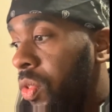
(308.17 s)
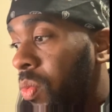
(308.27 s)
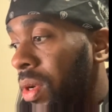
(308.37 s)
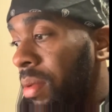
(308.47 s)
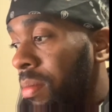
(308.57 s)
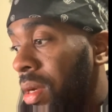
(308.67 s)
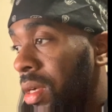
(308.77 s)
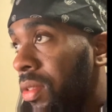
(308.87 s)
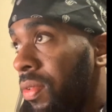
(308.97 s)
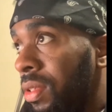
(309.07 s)

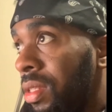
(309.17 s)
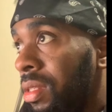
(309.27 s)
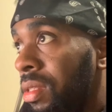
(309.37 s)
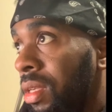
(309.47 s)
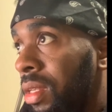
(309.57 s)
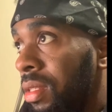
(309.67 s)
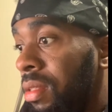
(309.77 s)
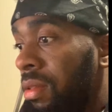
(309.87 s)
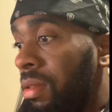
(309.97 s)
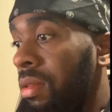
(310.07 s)
$20 for just like
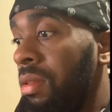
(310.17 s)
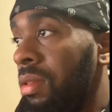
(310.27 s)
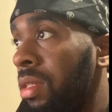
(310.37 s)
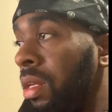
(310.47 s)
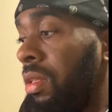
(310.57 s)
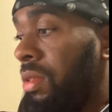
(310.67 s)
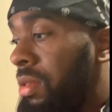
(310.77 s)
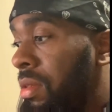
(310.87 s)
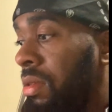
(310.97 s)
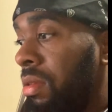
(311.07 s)
a set of
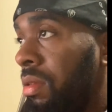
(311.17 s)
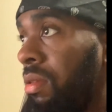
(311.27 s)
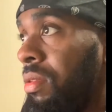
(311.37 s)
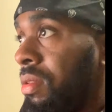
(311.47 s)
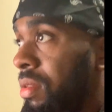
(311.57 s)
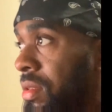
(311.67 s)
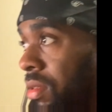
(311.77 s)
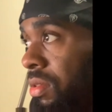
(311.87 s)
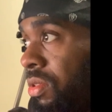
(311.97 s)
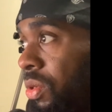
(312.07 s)

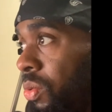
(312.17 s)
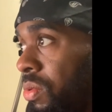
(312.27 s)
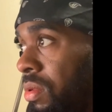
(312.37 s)
two.